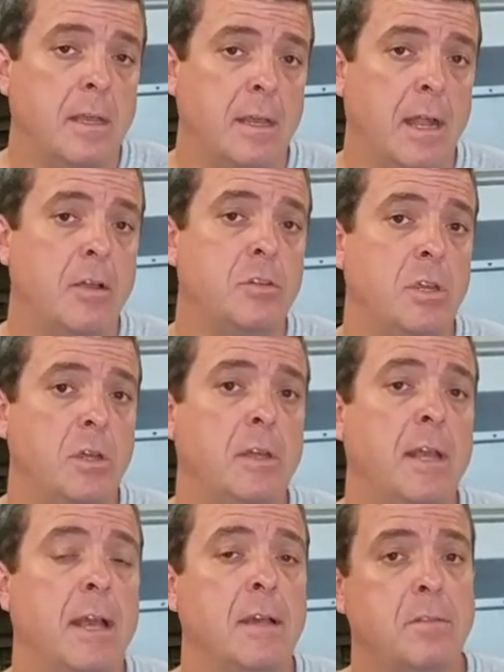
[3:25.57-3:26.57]
and I'll show
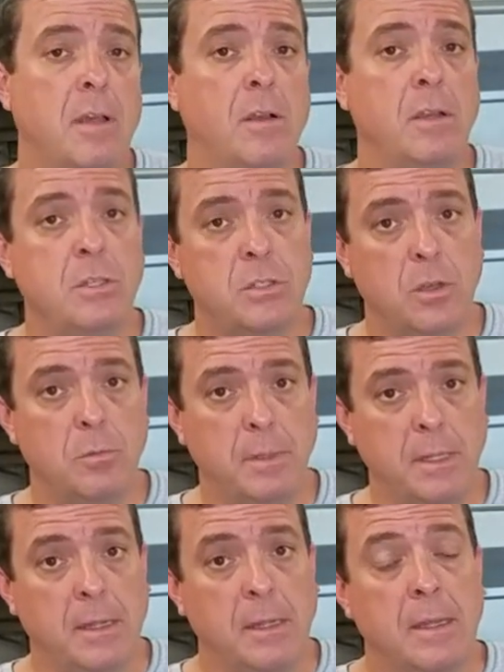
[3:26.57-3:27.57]
you guys how he showed
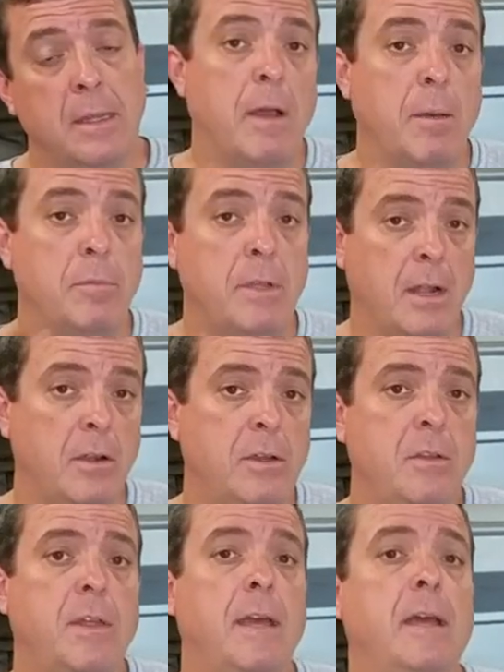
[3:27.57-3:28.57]
me. I'm
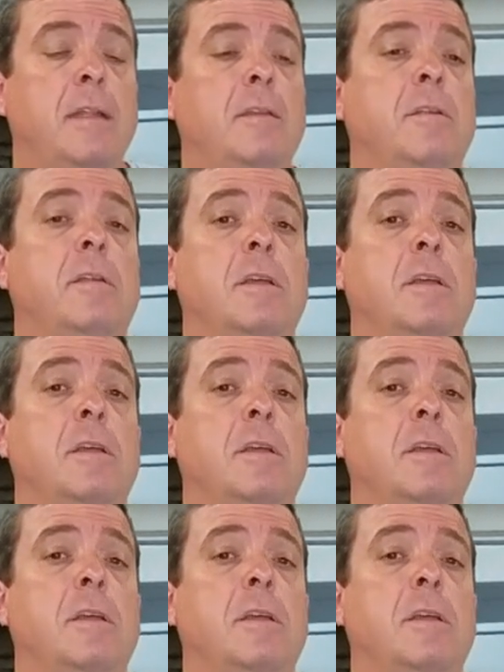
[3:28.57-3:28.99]
telling you that,